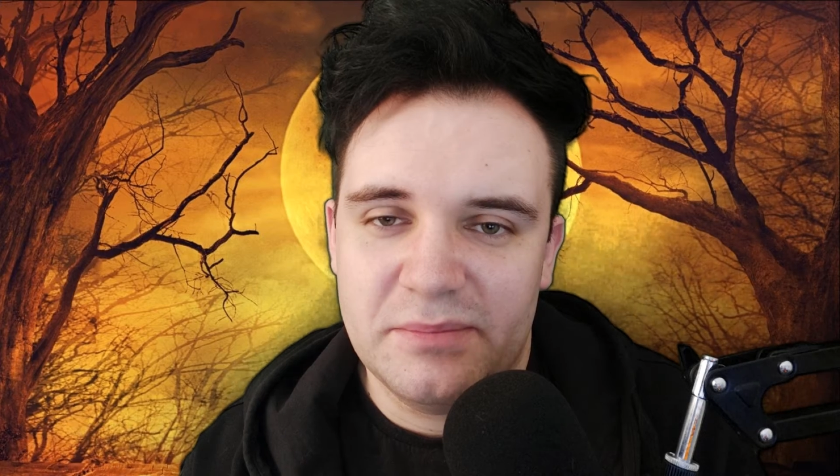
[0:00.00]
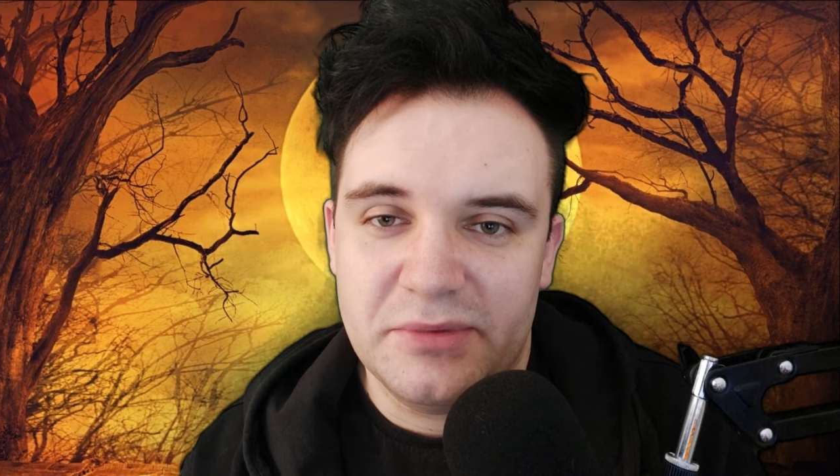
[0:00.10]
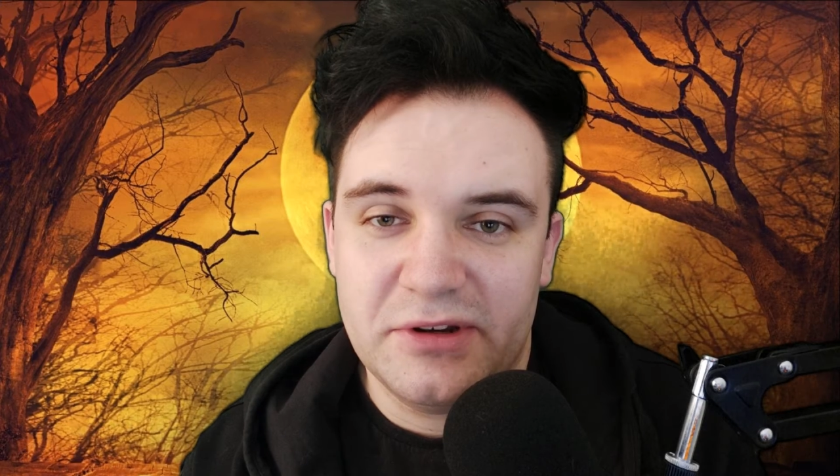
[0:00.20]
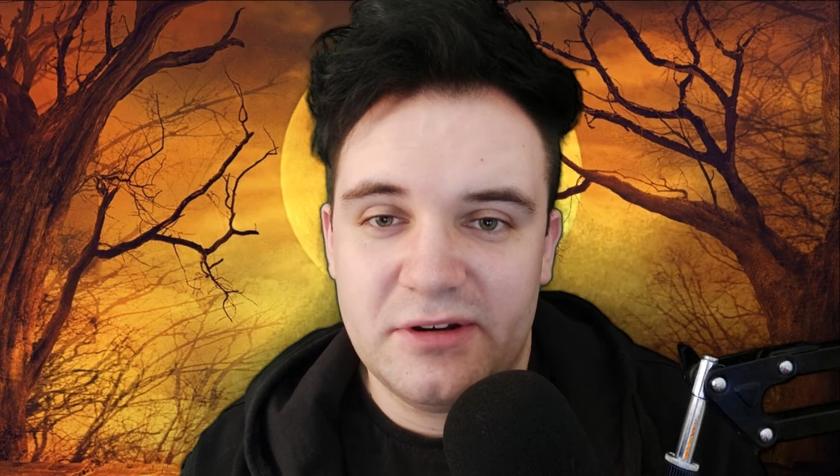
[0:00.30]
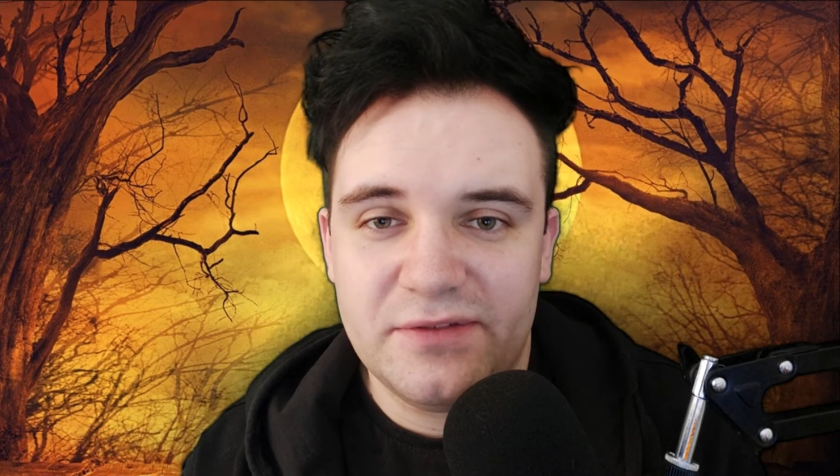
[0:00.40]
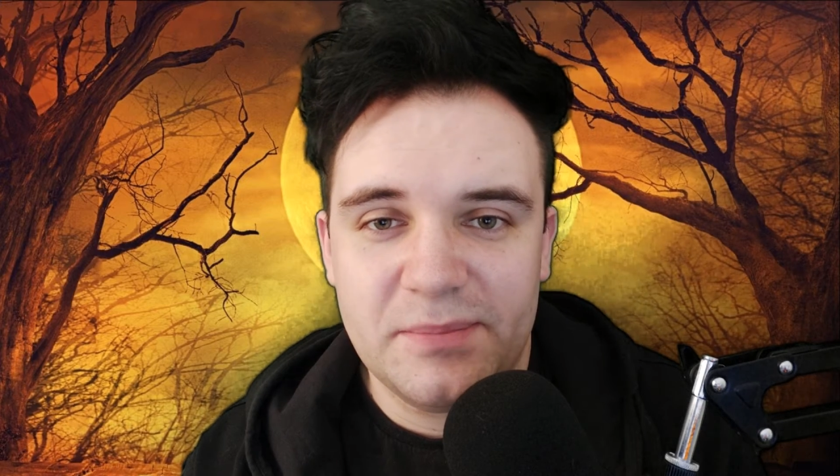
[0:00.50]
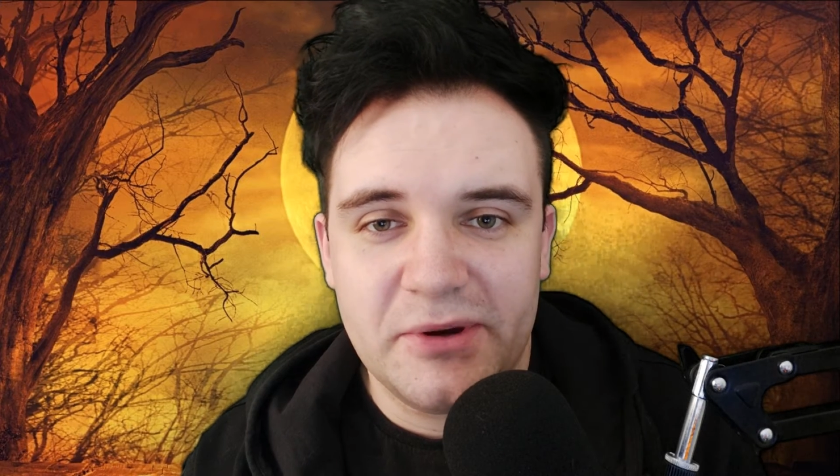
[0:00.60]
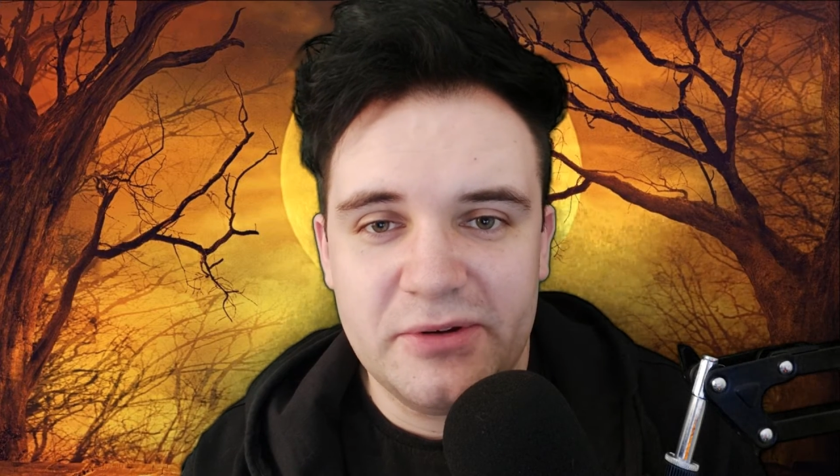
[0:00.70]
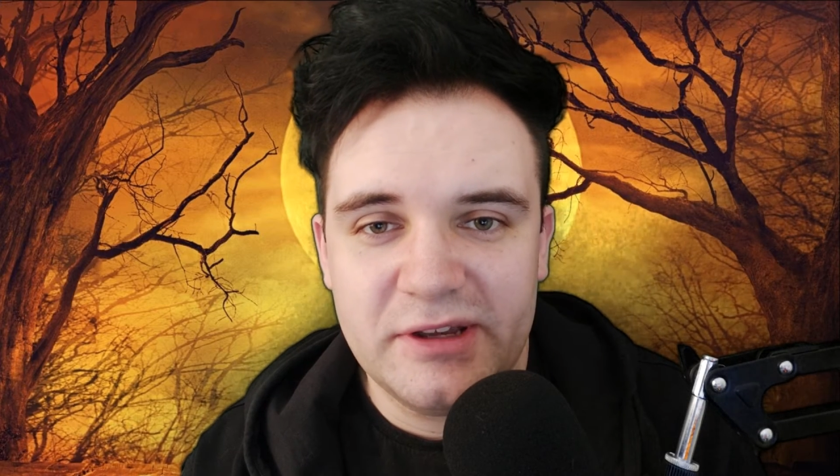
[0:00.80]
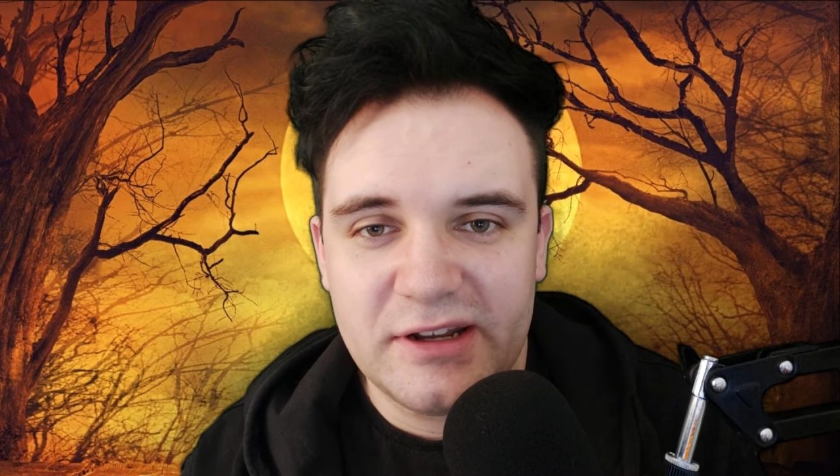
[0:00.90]
but none of the
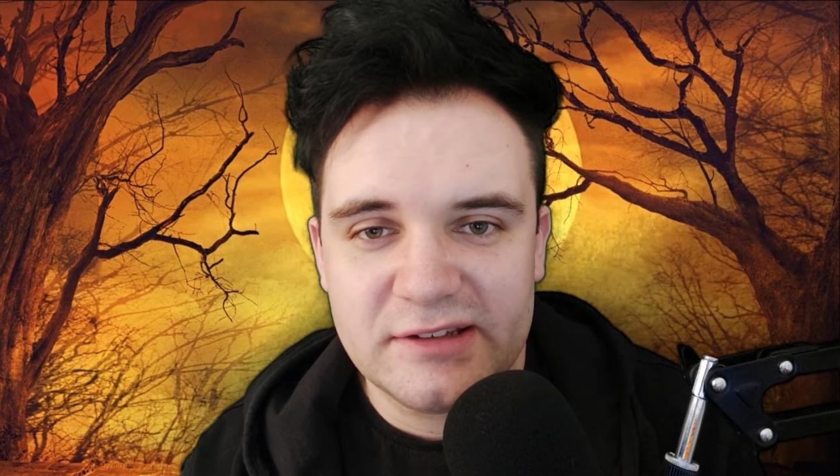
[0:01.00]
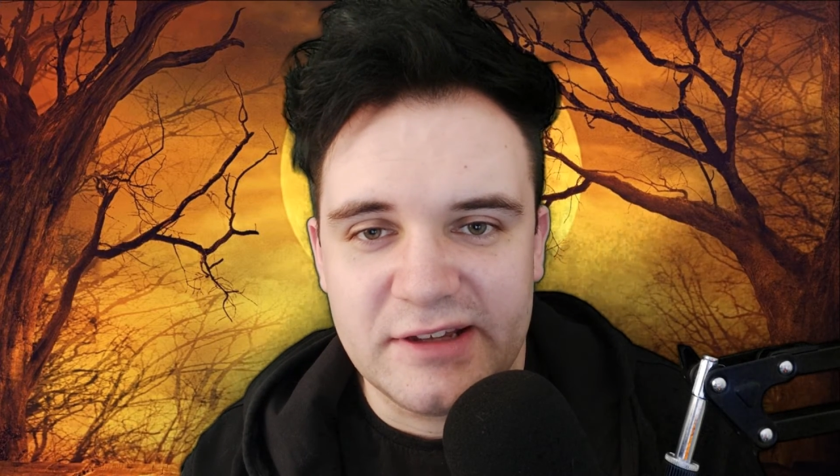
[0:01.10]
Pokédex